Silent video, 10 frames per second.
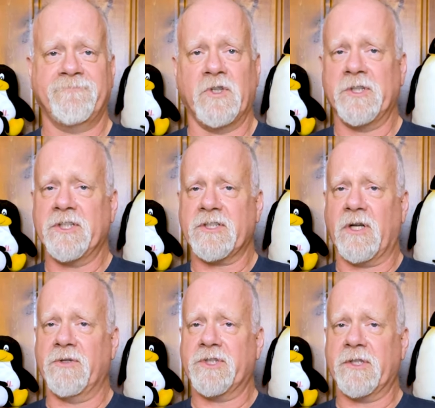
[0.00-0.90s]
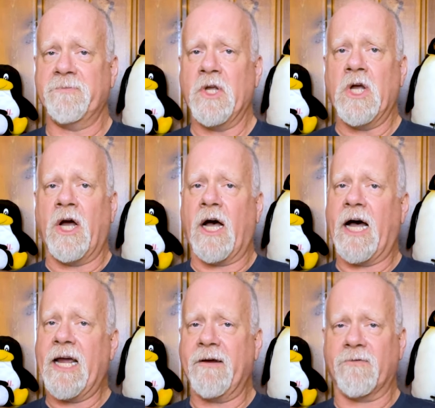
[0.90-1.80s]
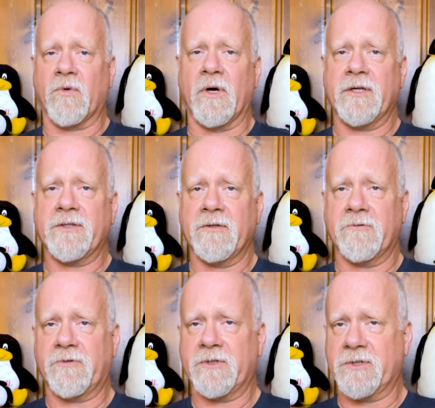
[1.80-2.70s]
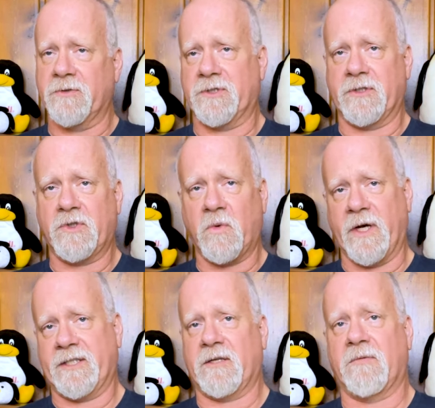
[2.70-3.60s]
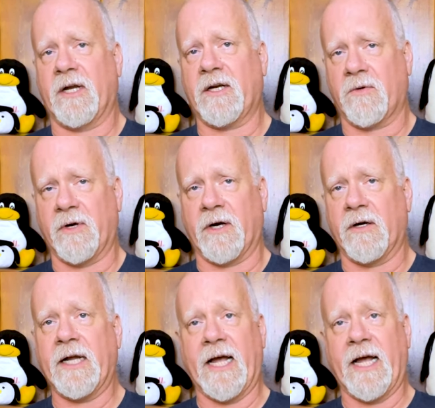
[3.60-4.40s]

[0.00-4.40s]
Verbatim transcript: Full disclosure, I have worked for SUSE twice in my career,